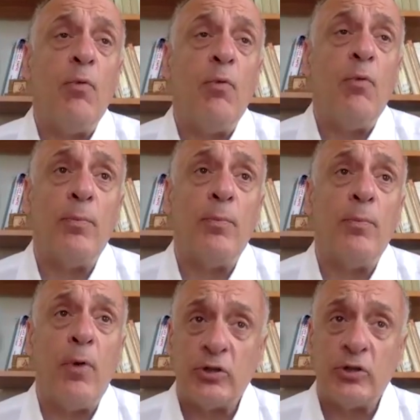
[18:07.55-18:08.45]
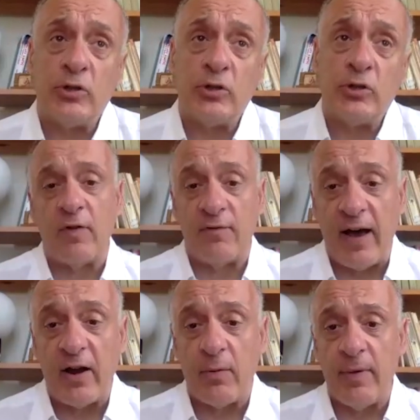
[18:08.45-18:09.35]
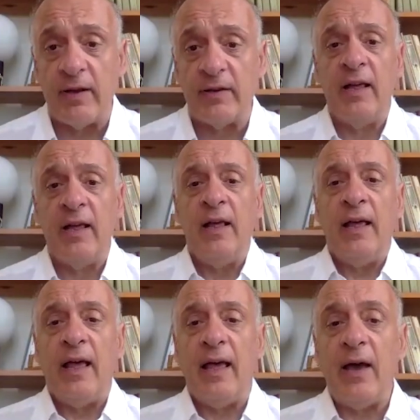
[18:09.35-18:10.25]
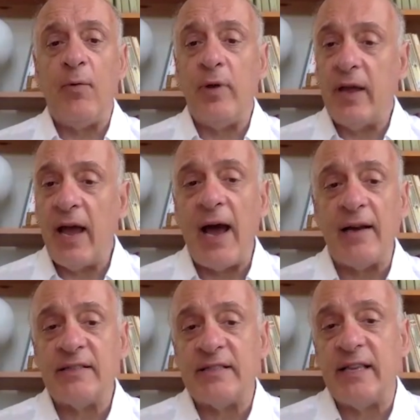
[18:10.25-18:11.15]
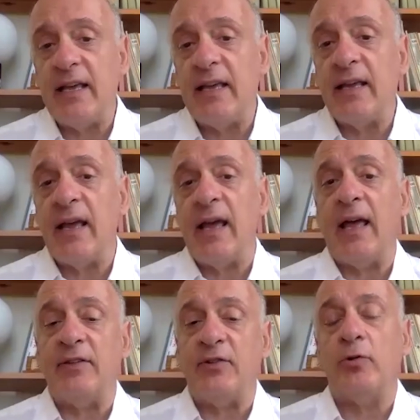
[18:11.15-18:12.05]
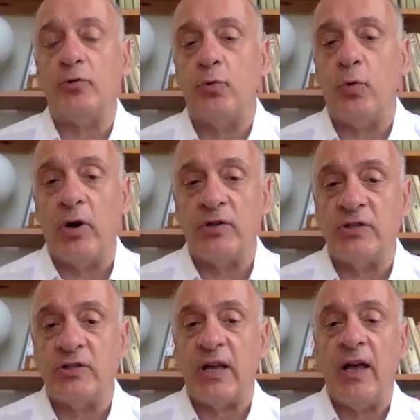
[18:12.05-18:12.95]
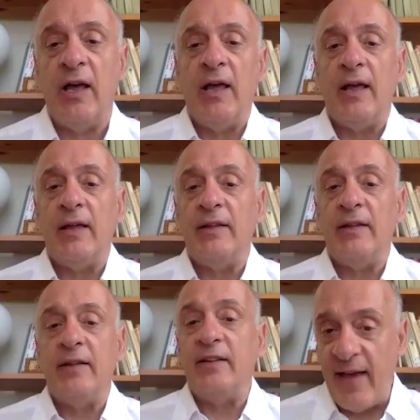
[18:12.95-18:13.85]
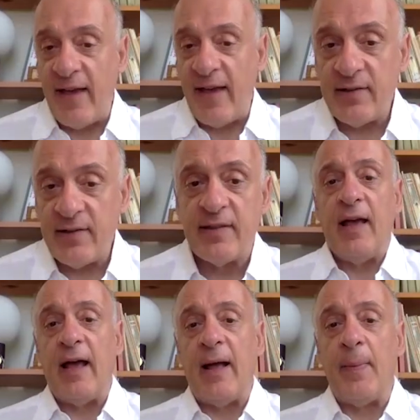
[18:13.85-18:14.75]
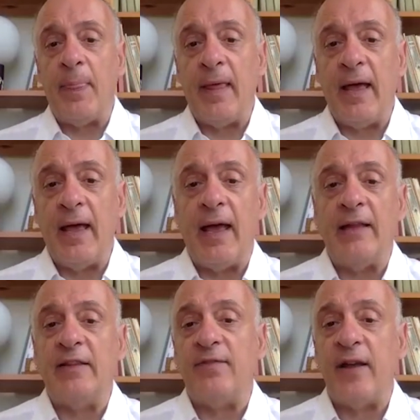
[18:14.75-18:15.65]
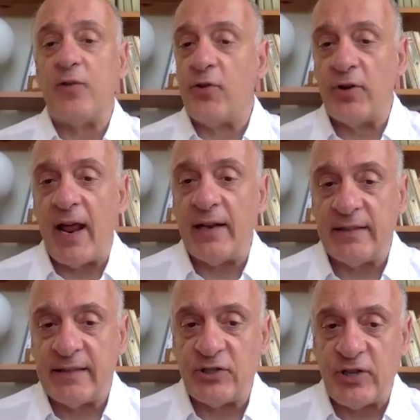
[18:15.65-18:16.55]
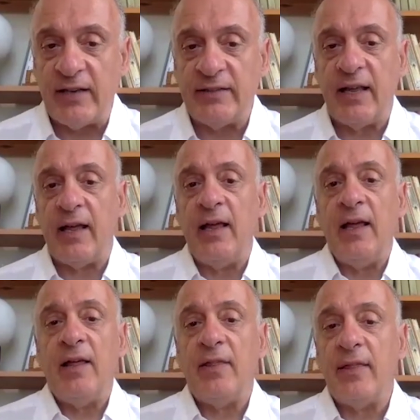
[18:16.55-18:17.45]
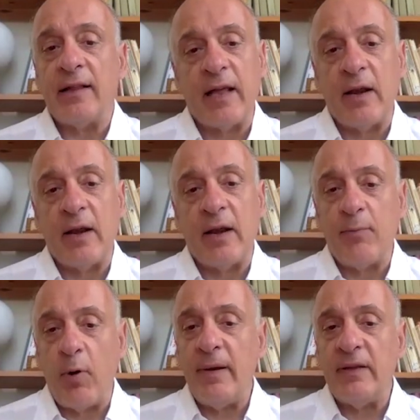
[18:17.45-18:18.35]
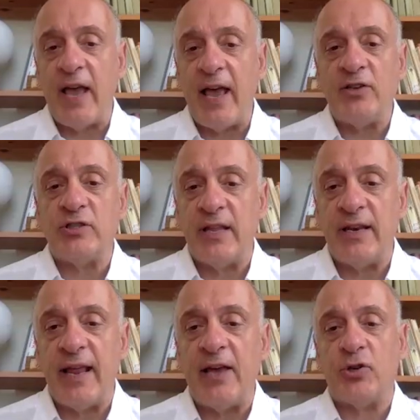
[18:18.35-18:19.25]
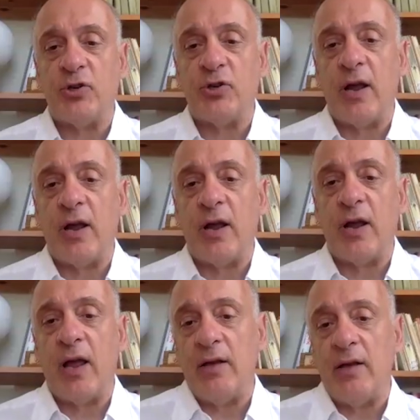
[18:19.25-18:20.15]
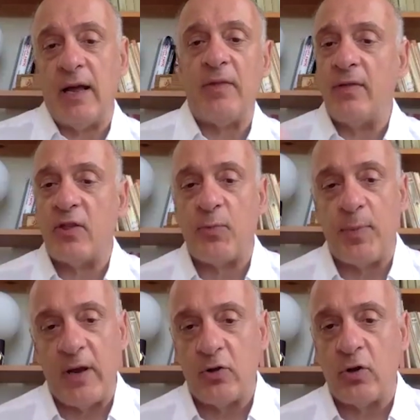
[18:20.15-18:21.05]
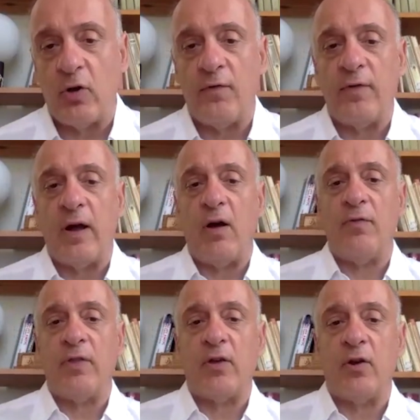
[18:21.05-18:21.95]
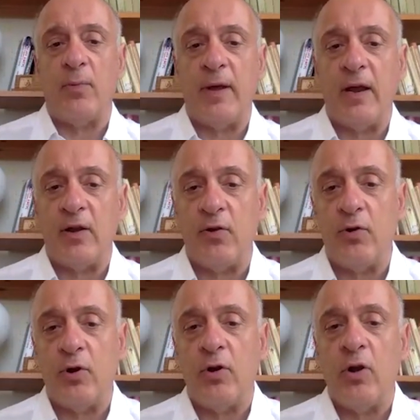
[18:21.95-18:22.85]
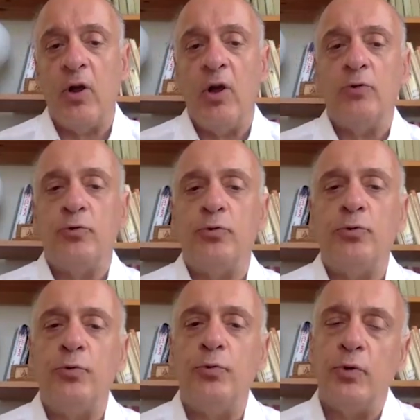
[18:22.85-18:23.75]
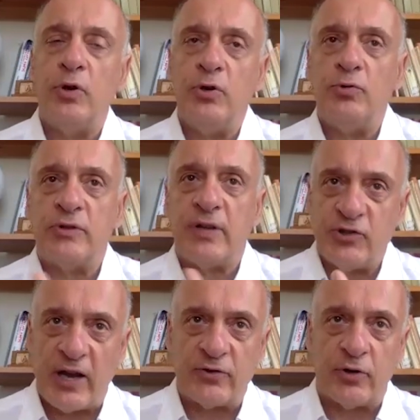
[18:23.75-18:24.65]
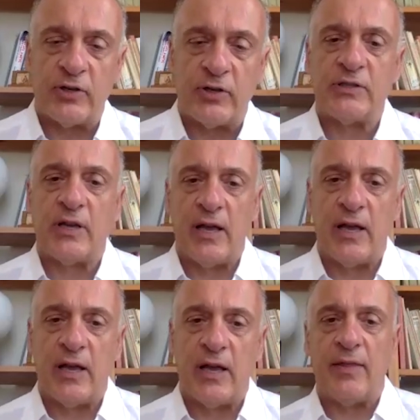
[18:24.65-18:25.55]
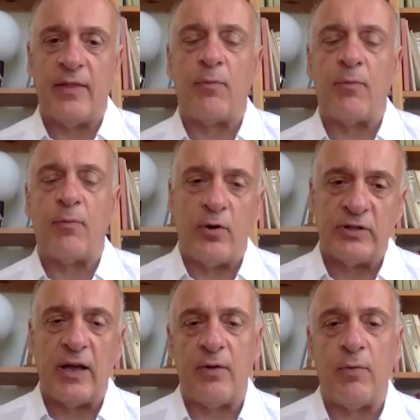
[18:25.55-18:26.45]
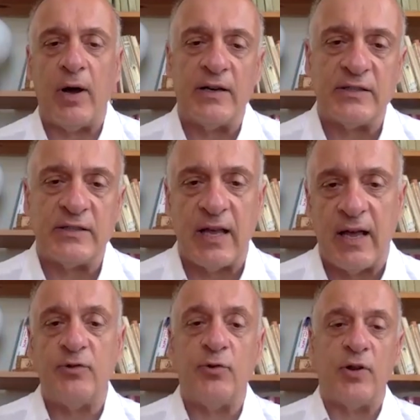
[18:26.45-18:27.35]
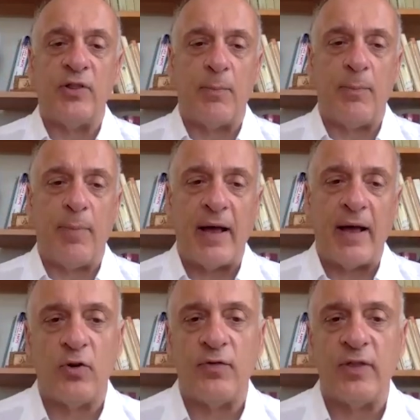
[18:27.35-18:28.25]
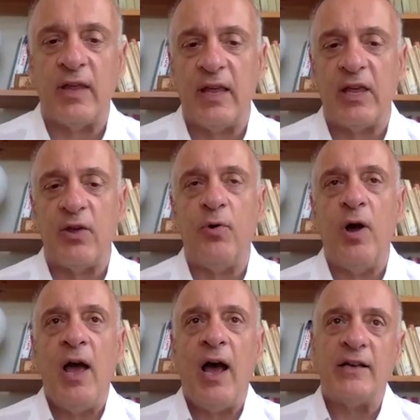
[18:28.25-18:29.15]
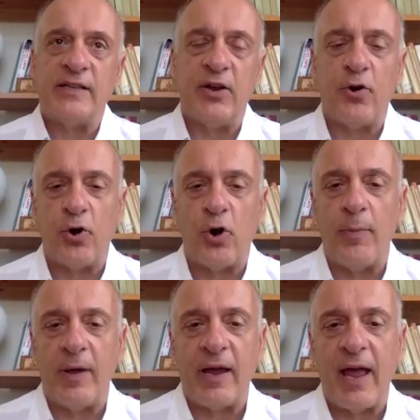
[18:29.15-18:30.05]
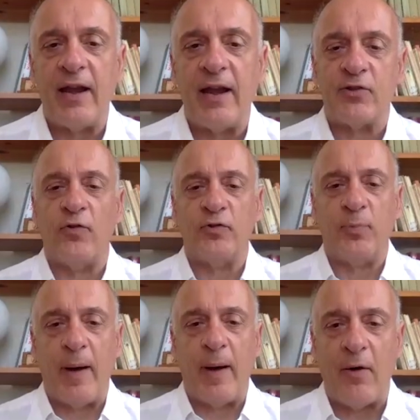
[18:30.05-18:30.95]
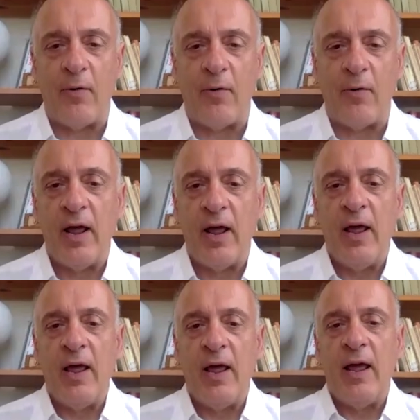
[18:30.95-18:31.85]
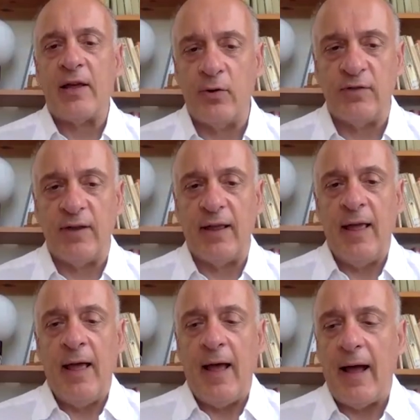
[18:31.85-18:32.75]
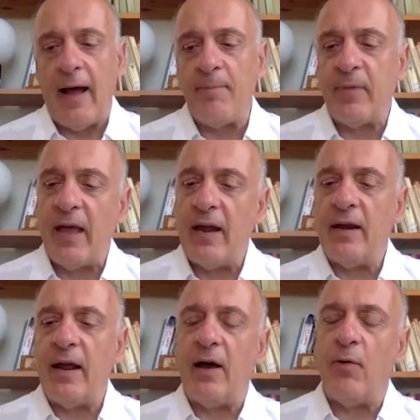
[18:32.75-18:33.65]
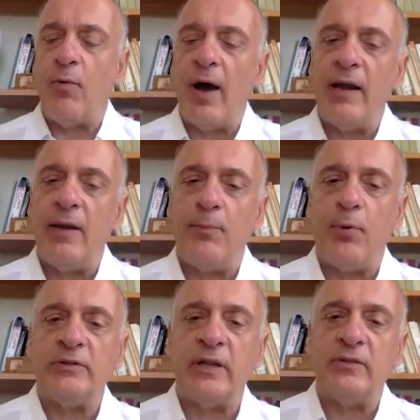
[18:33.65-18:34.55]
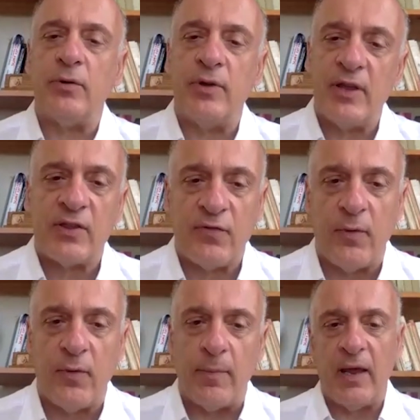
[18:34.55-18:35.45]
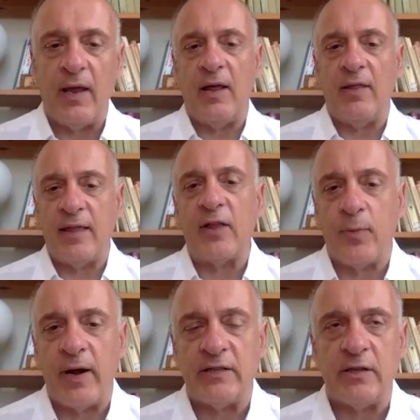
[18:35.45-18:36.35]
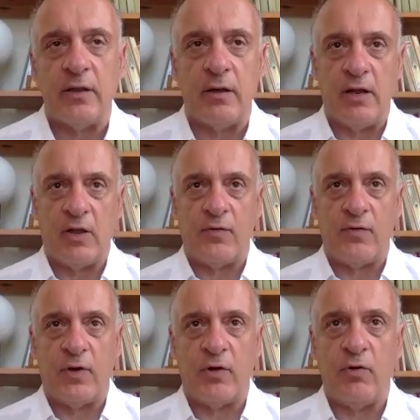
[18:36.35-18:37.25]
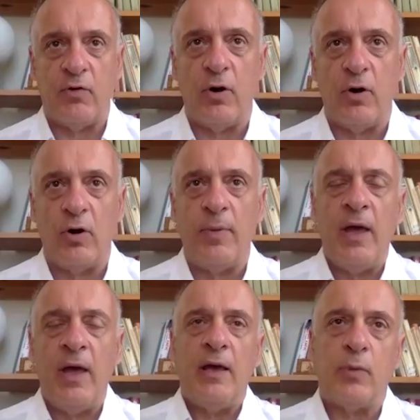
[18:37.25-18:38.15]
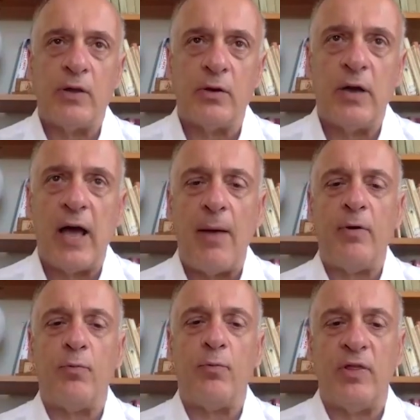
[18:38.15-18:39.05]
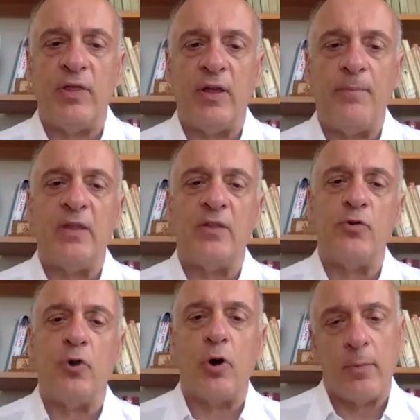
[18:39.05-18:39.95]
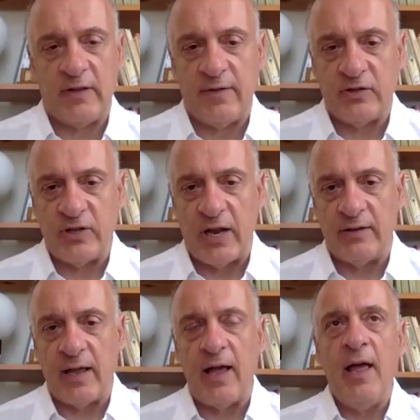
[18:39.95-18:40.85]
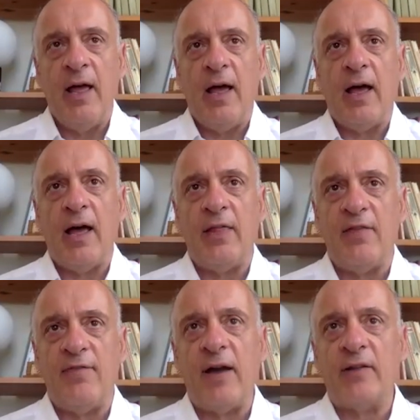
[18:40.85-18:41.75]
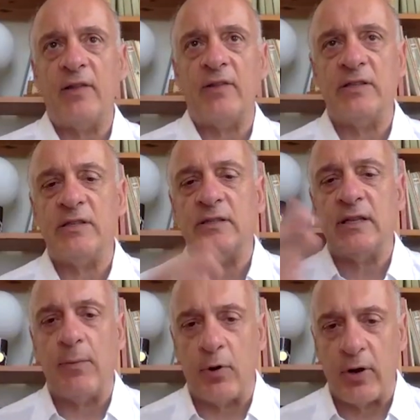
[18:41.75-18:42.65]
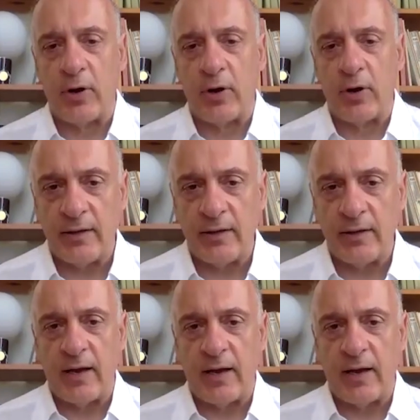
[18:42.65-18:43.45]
more multipolar kind of environment, we are seeing a turn towards defense, a defense-oriented agenda that can probably change the nature and the spirit of the European Union to new trajectories that were not the ones during the past of the EU as an economic and a soft power exclusively. And one important risk for me, and that's where I see the risk for Europe, is what's going to happen with its normative agenda. The fact that this is a democratic